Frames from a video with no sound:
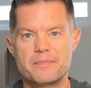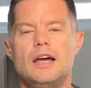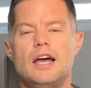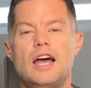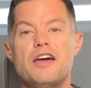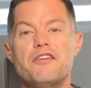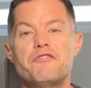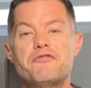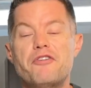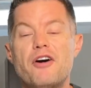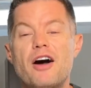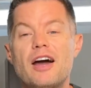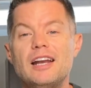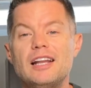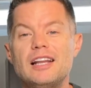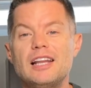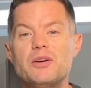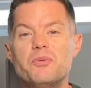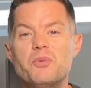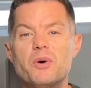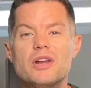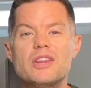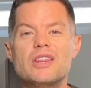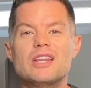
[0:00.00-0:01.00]
And finally,
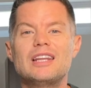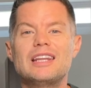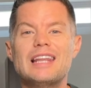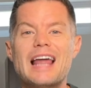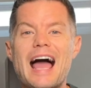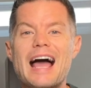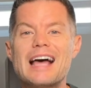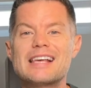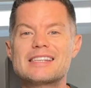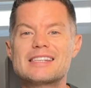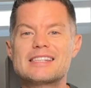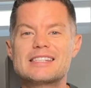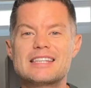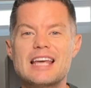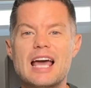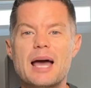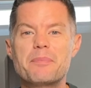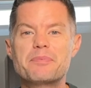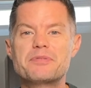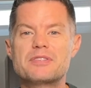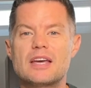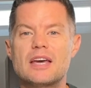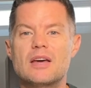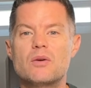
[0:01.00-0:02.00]
one of the last
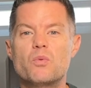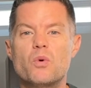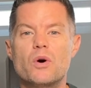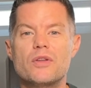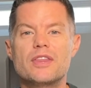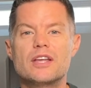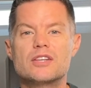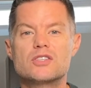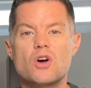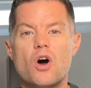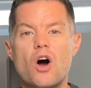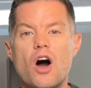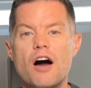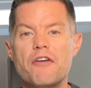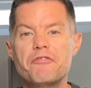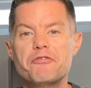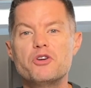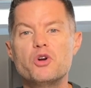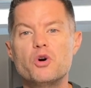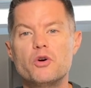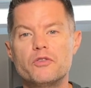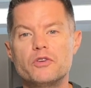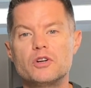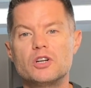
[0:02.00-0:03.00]
steps, and one that's often
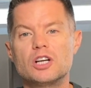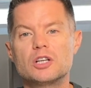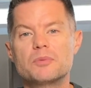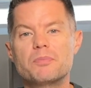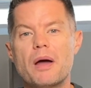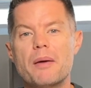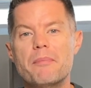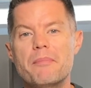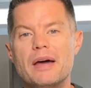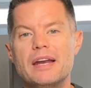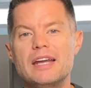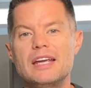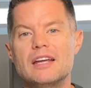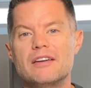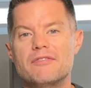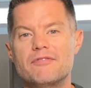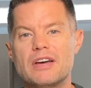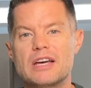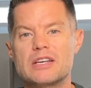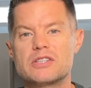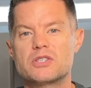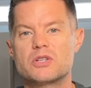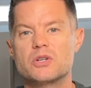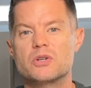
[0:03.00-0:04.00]
overlooked by many
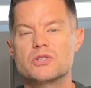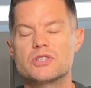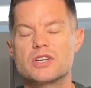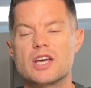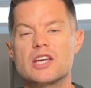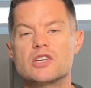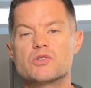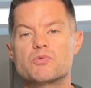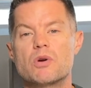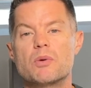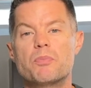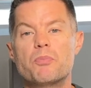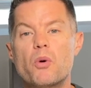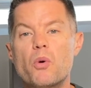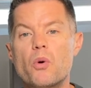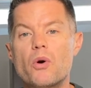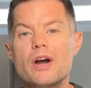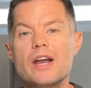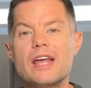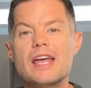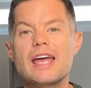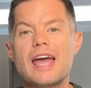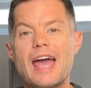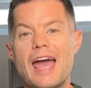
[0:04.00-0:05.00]
investors, is
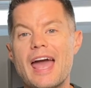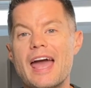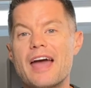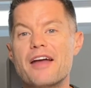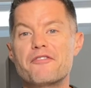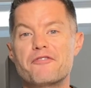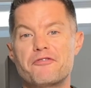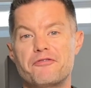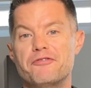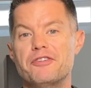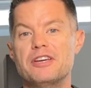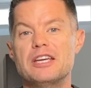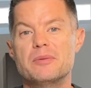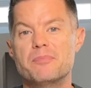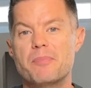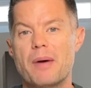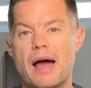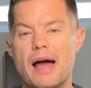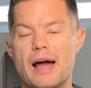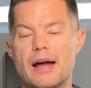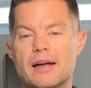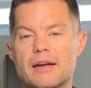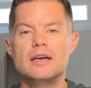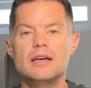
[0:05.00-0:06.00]
reporting and
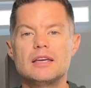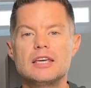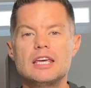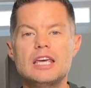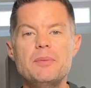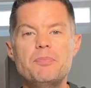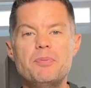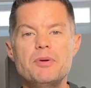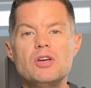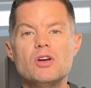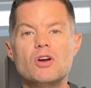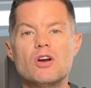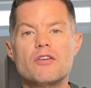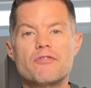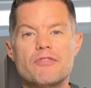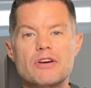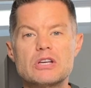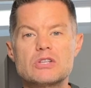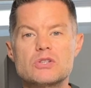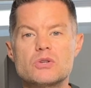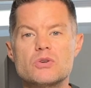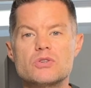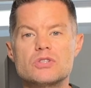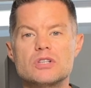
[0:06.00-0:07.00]
feedback keeping your
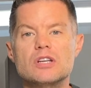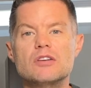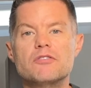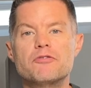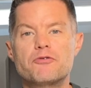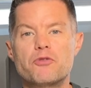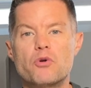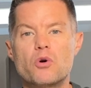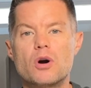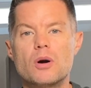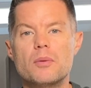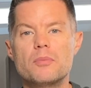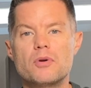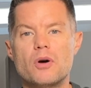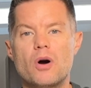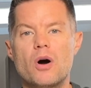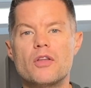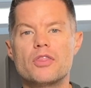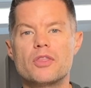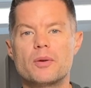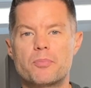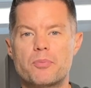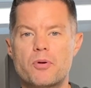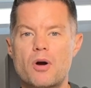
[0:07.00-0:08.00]
investors informed
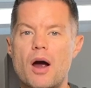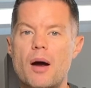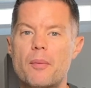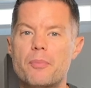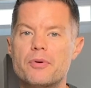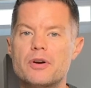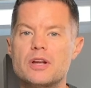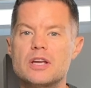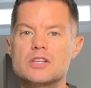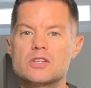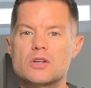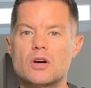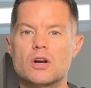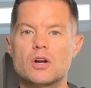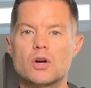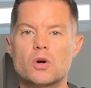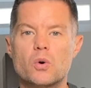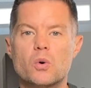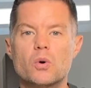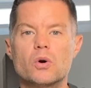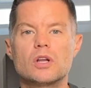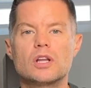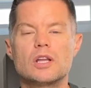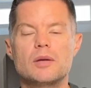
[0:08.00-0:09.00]
on the properties on a
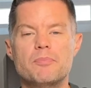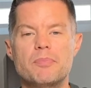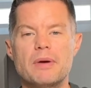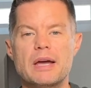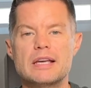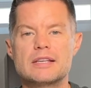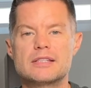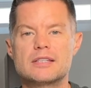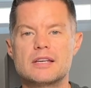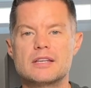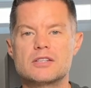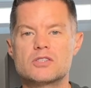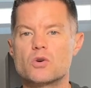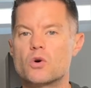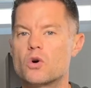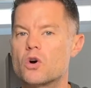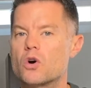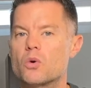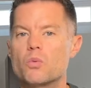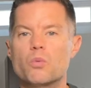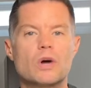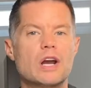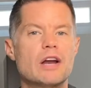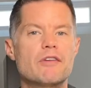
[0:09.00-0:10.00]
quarterly basis
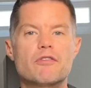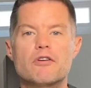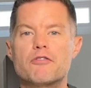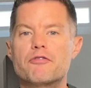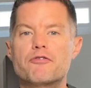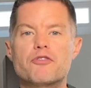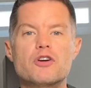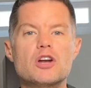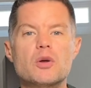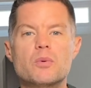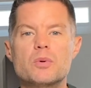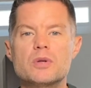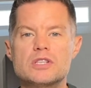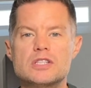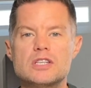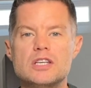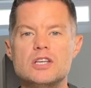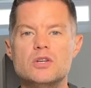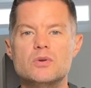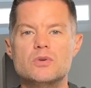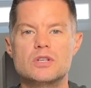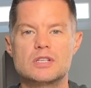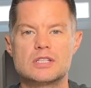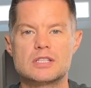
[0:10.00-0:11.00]
or whatever frequency
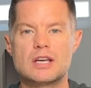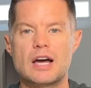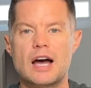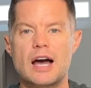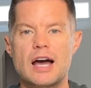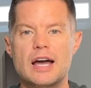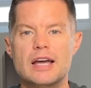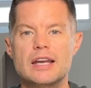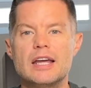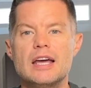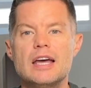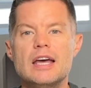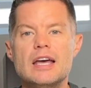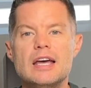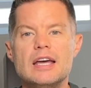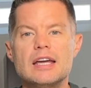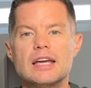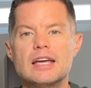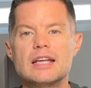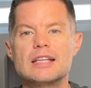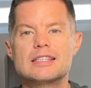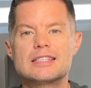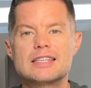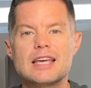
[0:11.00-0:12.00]
you decide
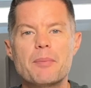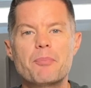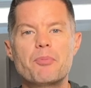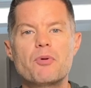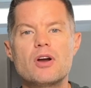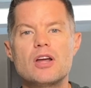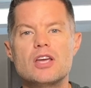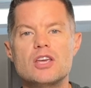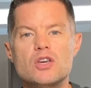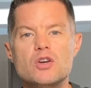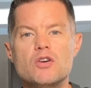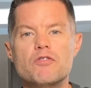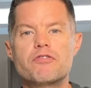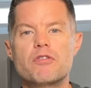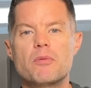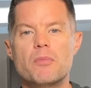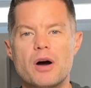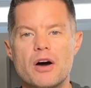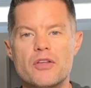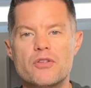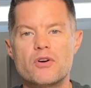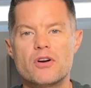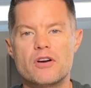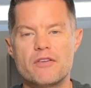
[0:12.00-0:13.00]
can separate you from
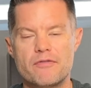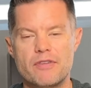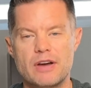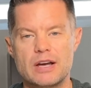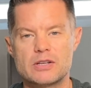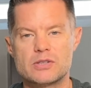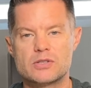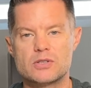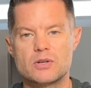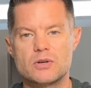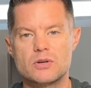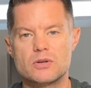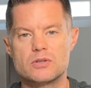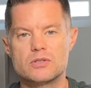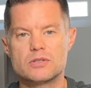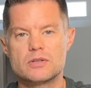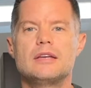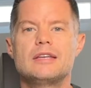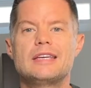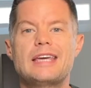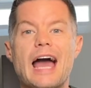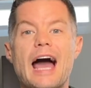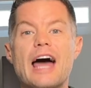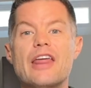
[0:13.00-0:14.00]
other investors.
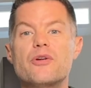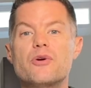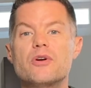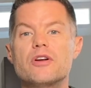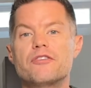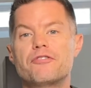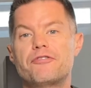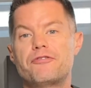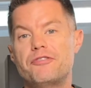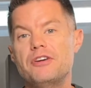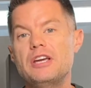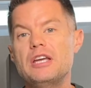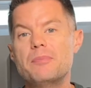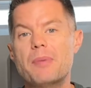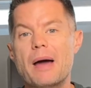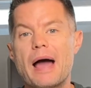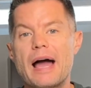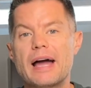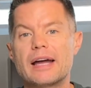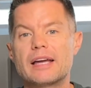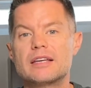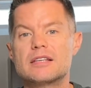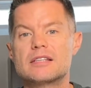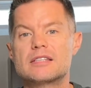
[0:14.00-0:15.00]
Gathering
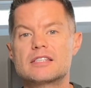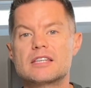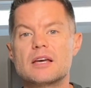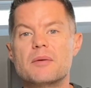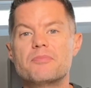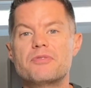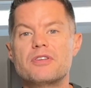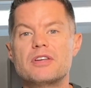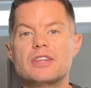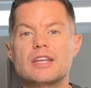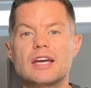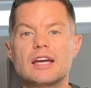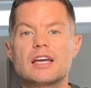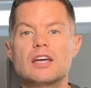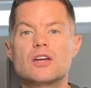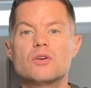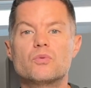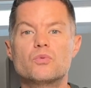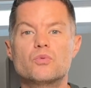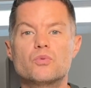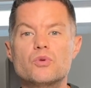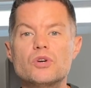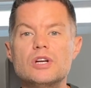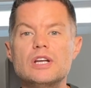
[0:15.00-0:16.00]
feedback is something that
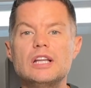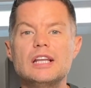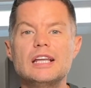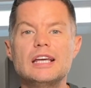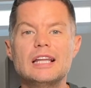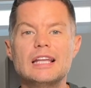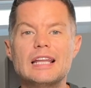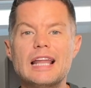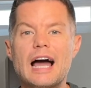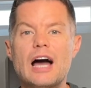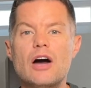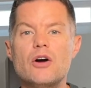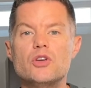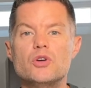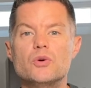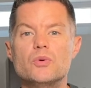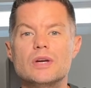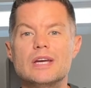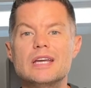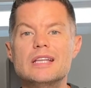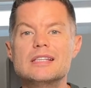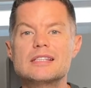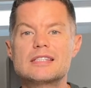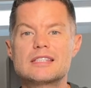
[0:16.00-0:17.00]
can really allow you
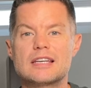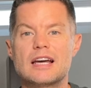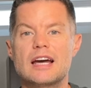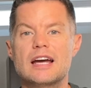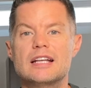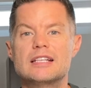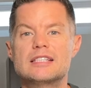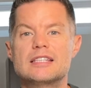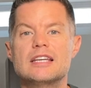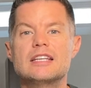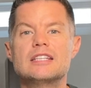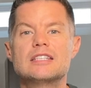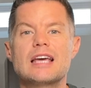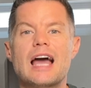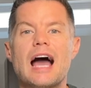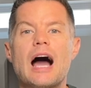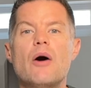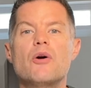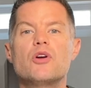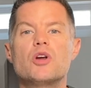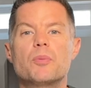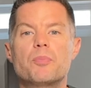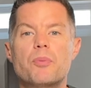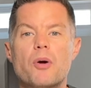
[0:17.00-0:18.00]
insights into
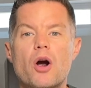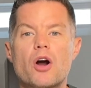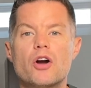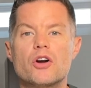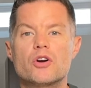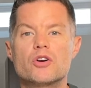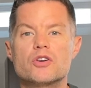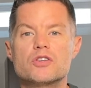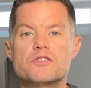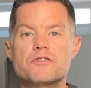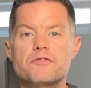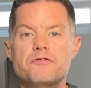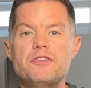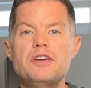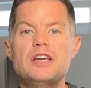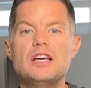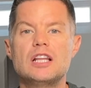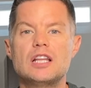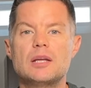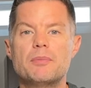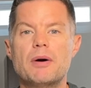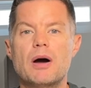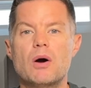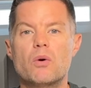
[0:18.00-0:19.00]
how your partners
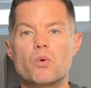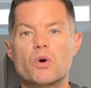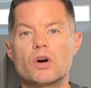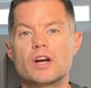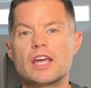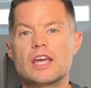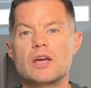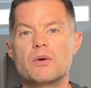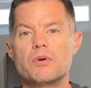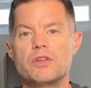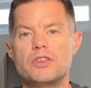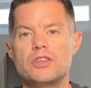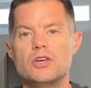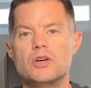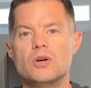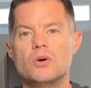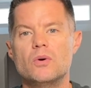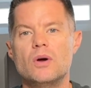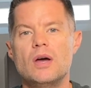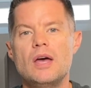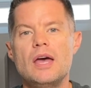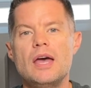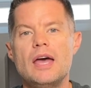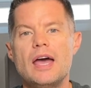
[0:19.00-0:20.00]
feel about working with
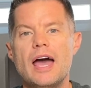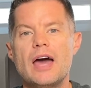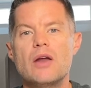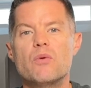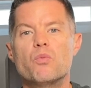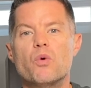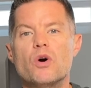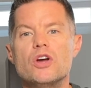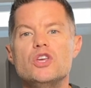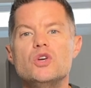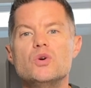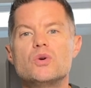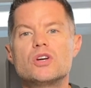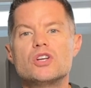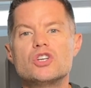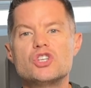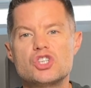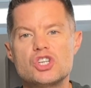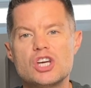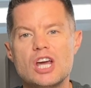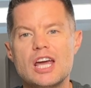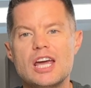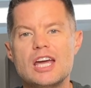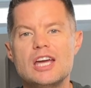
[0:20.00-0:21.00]
you and what you can
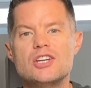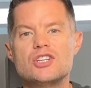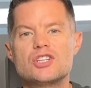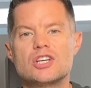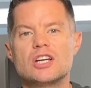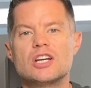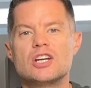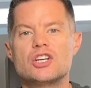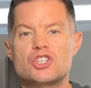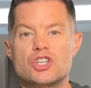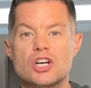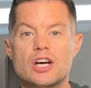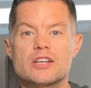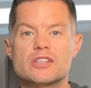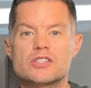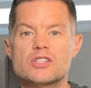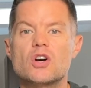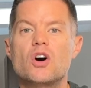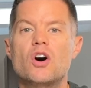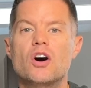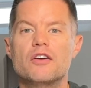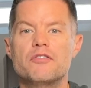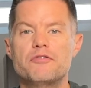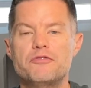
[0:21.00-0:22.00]
change and adjust
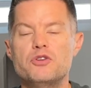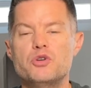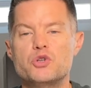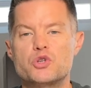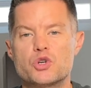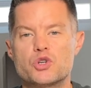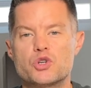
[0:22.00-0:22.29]
on future